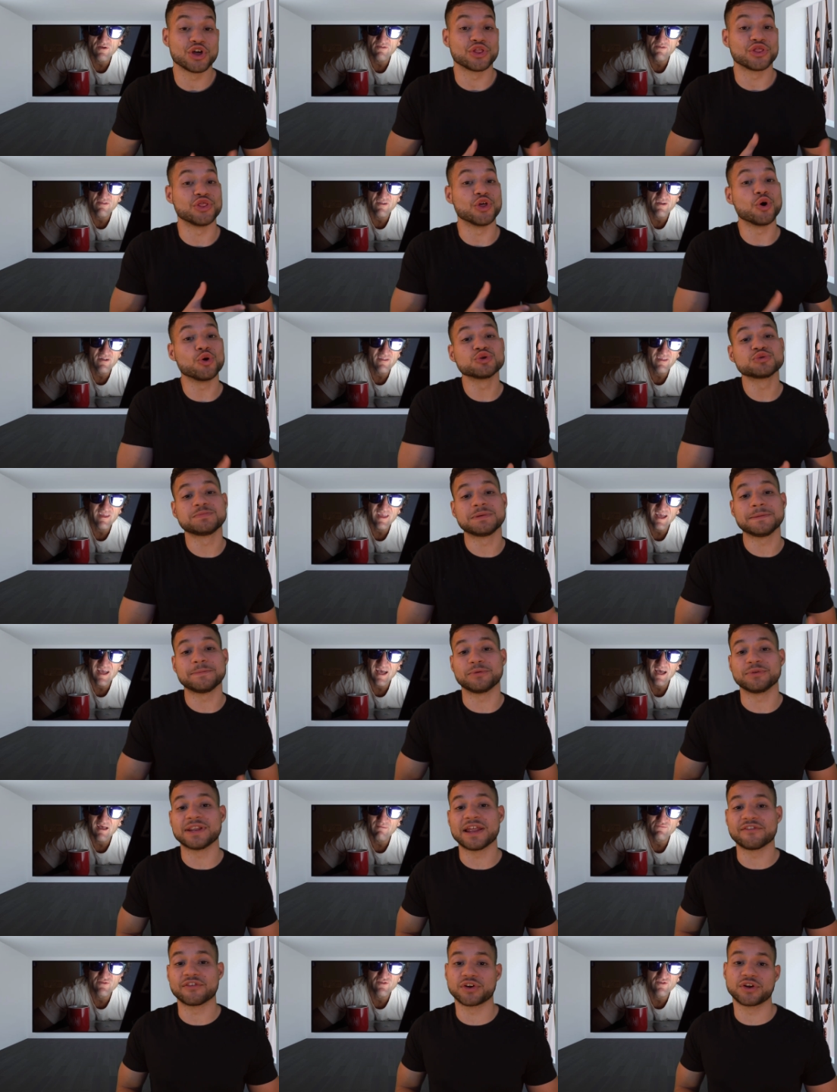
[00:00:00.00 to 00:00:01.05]
Those people
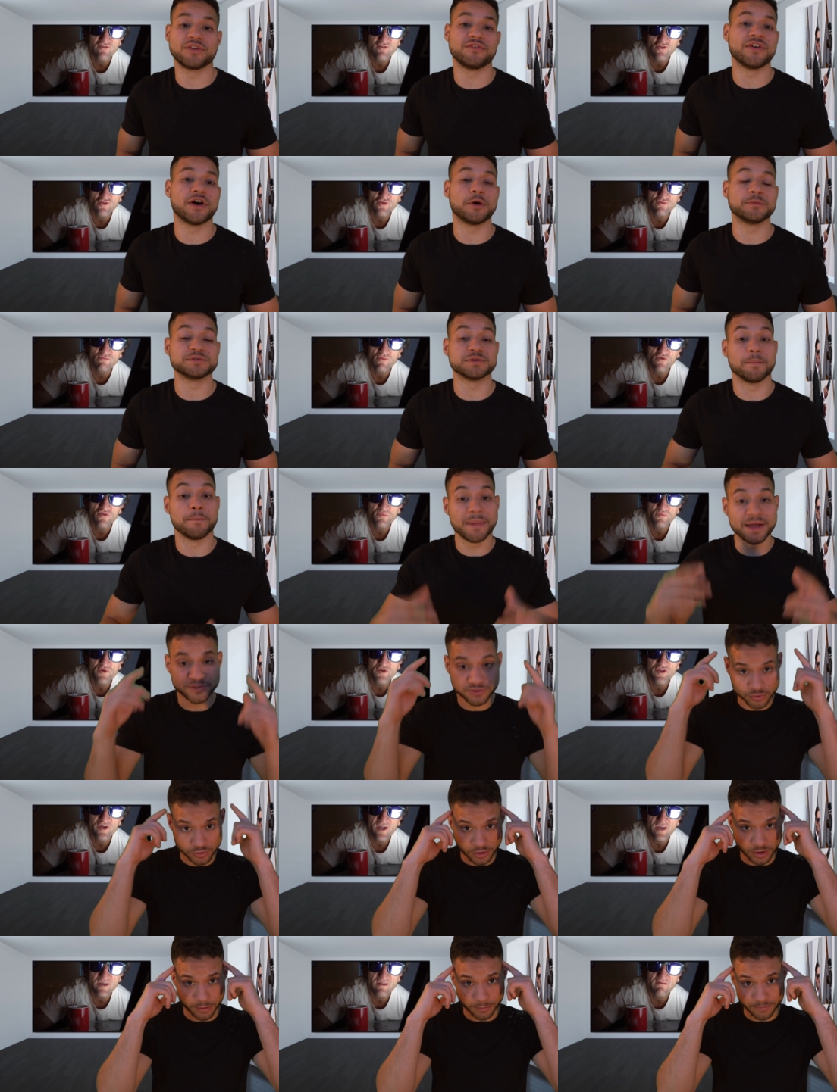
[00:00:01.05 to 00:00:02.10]
never developed a
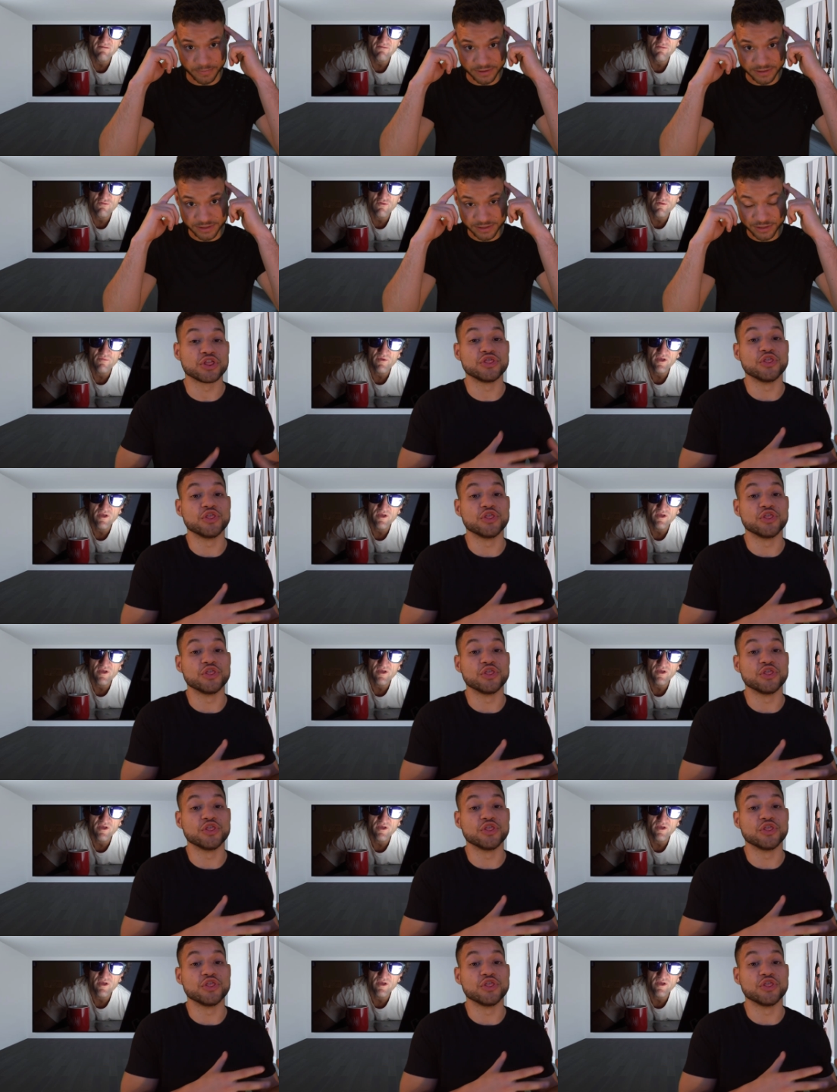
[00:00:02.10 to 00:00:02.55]
mental compass.